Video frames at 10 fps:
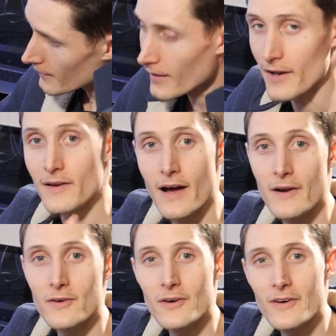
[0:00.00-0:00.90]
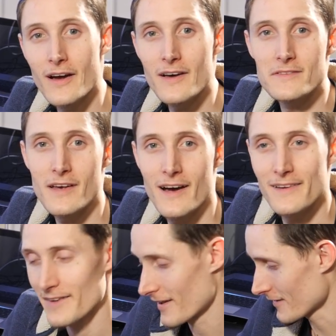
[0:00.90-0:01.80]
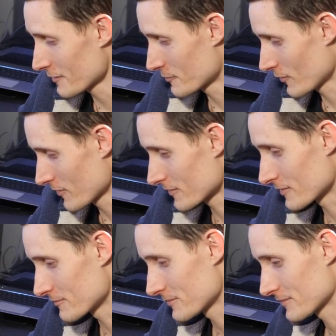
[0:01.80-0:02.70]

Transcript: I don't know, guys. I like both of them.